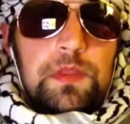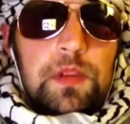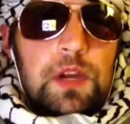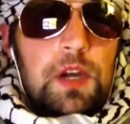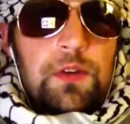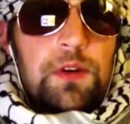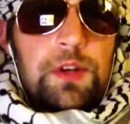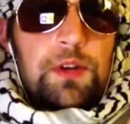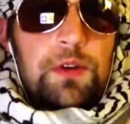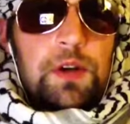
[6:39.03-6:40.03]
How do I
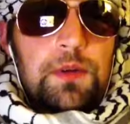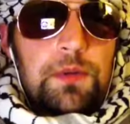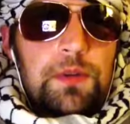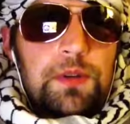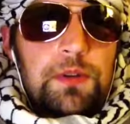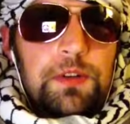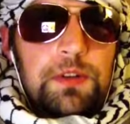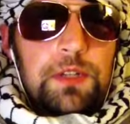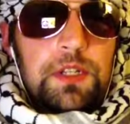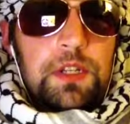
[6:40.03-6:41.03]
know I will
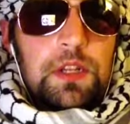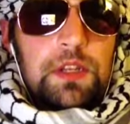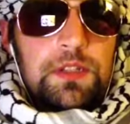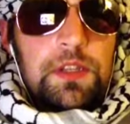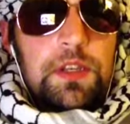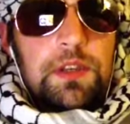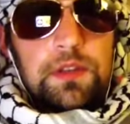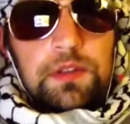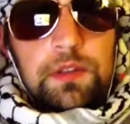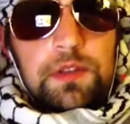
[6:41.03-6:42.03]
resurrect in the last day?
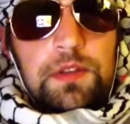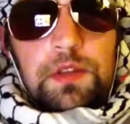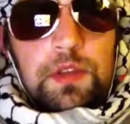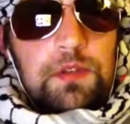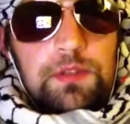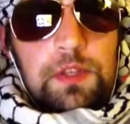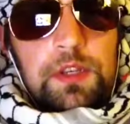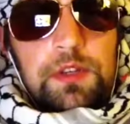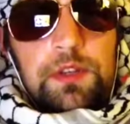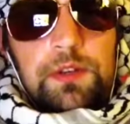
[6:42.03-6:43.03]
Have you
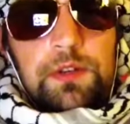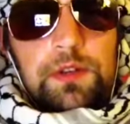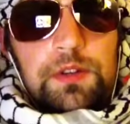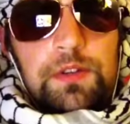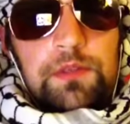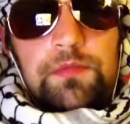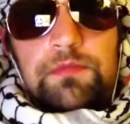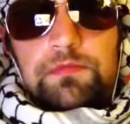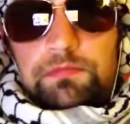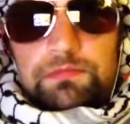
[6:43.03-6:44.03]
taken the Eucharist?
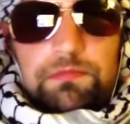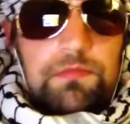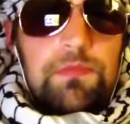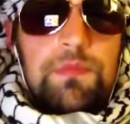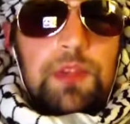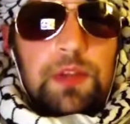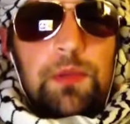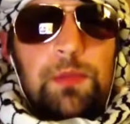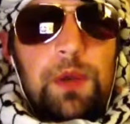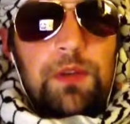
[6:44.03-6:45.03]
Now
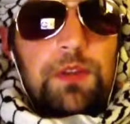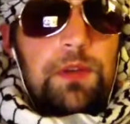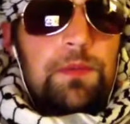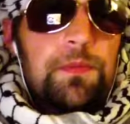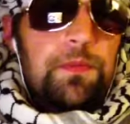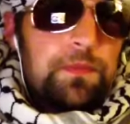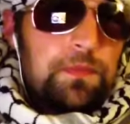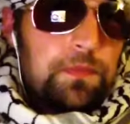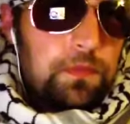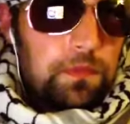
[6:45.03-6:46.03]
you're bound to Him.
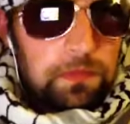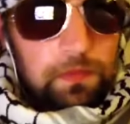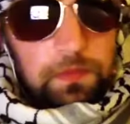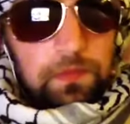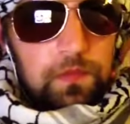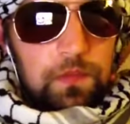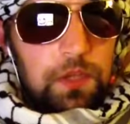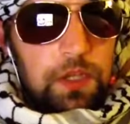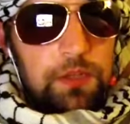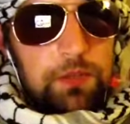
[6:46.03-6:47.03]

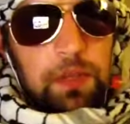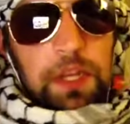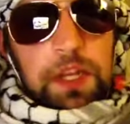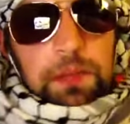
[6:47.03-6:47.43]
Explaining